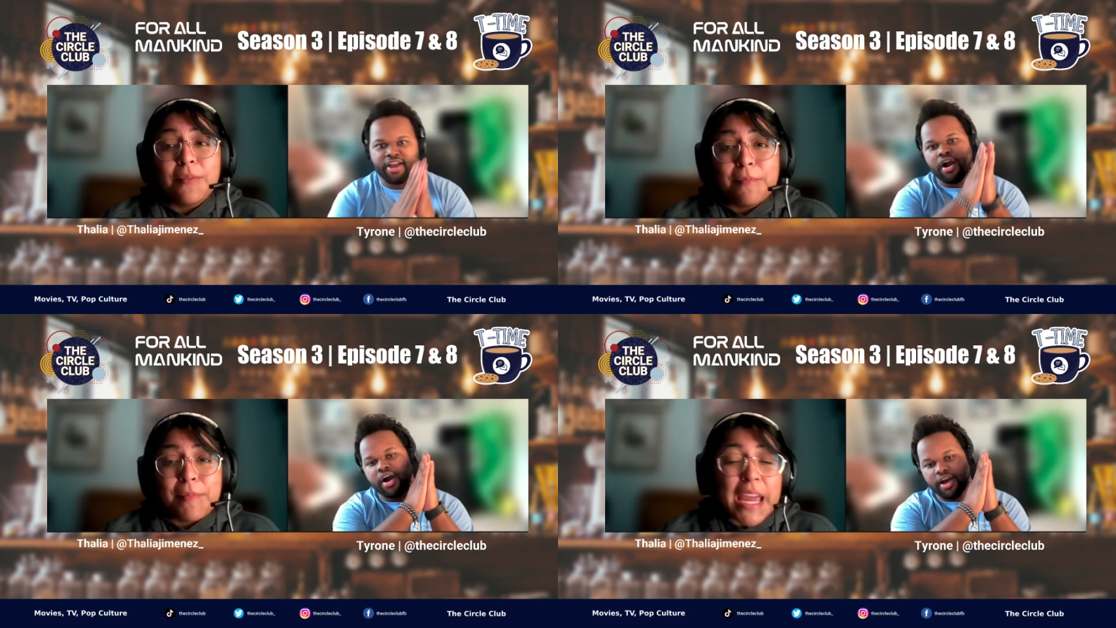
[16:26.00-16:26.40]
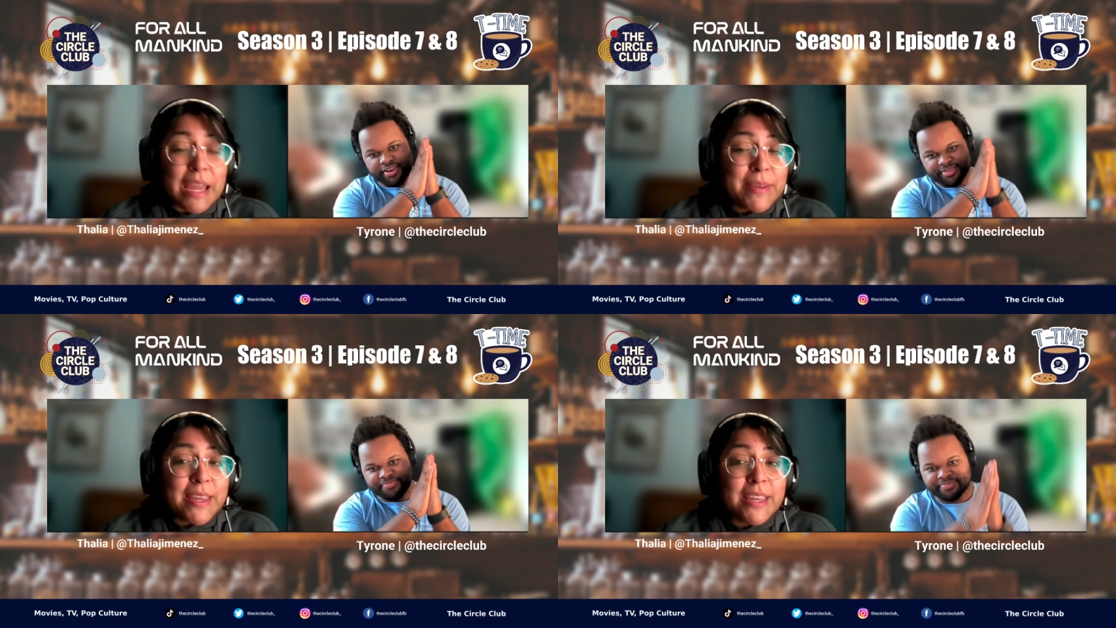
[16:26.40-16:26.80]
Speaker 1: God.
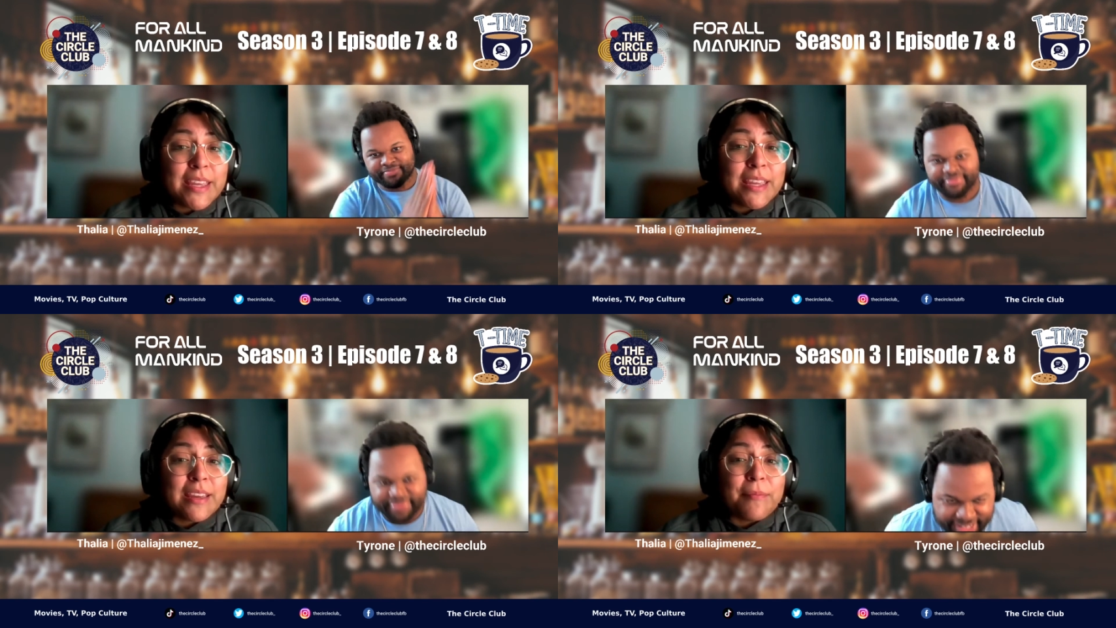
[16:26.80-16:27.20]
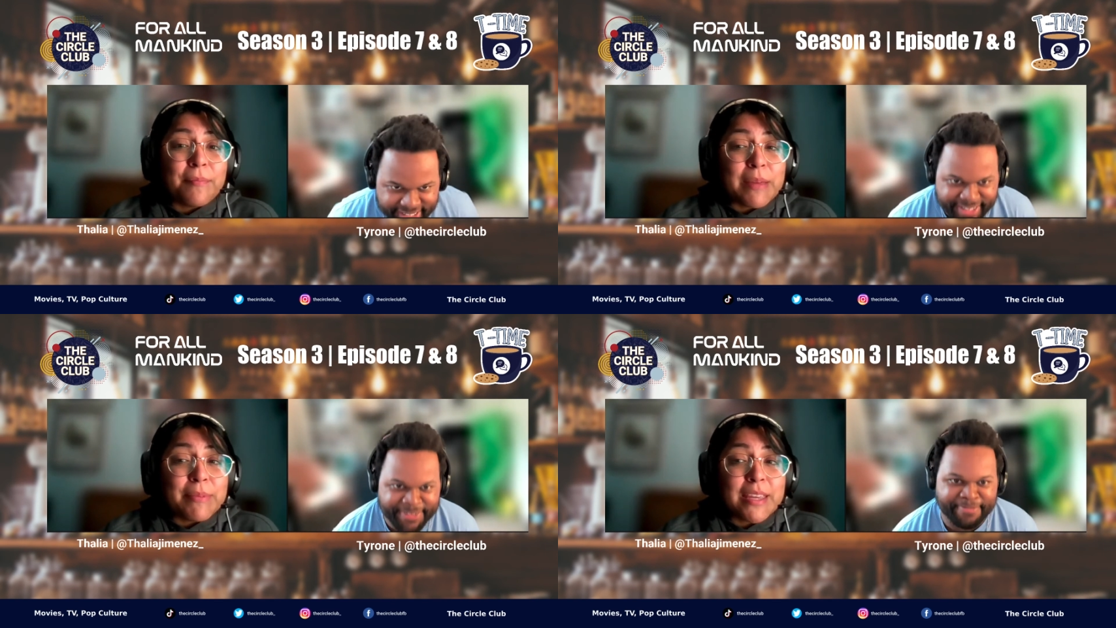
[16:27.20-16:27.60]
Maybe,
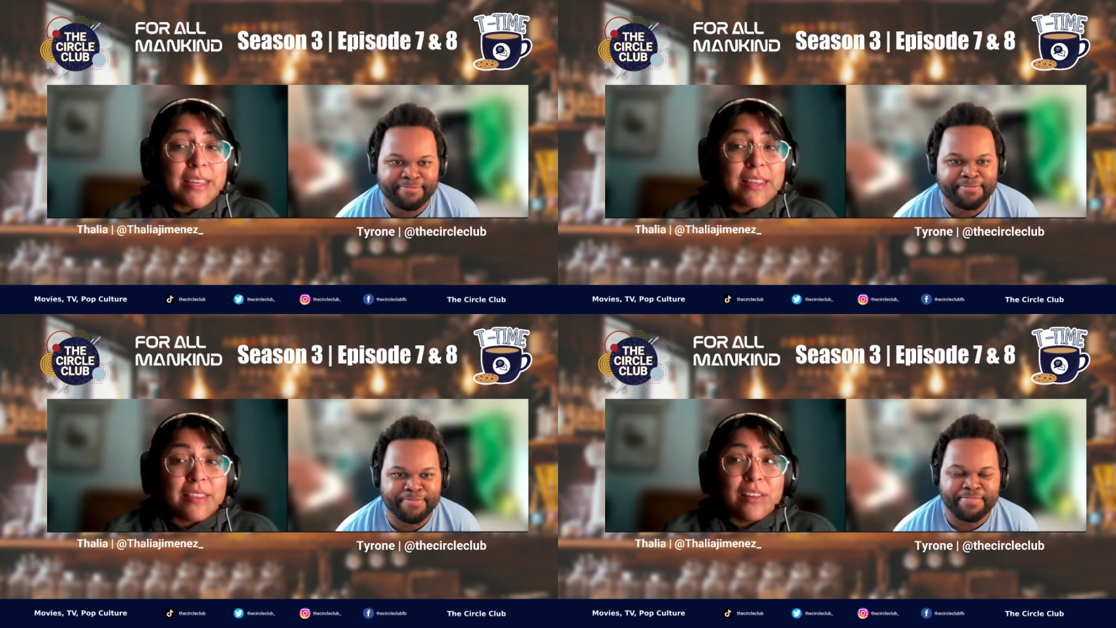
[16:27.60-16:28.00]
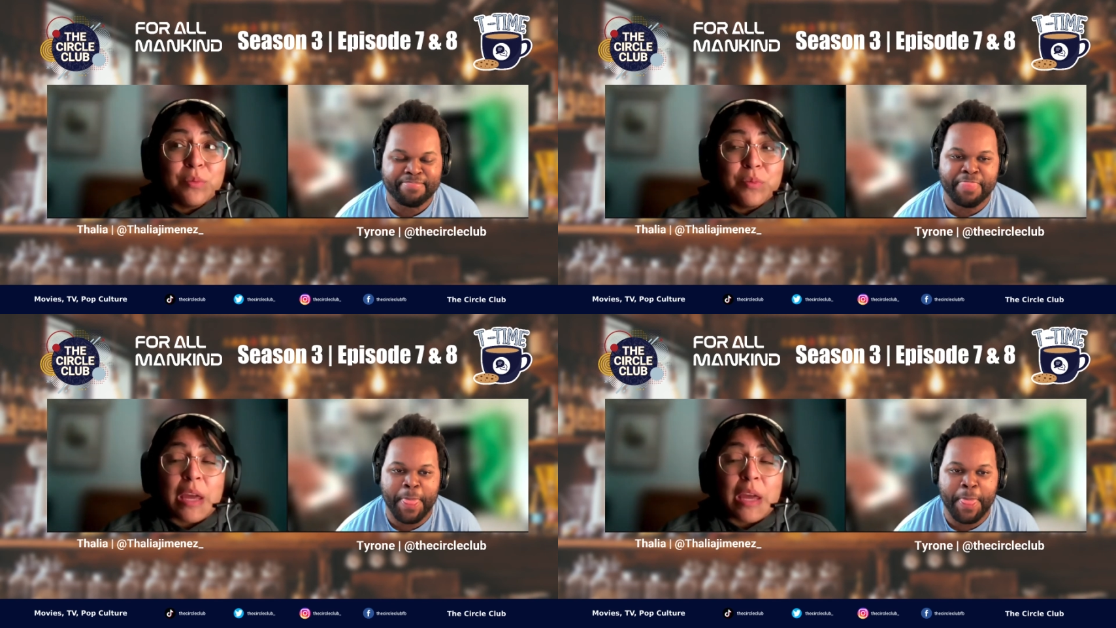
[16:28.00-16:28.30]
maybe they'll,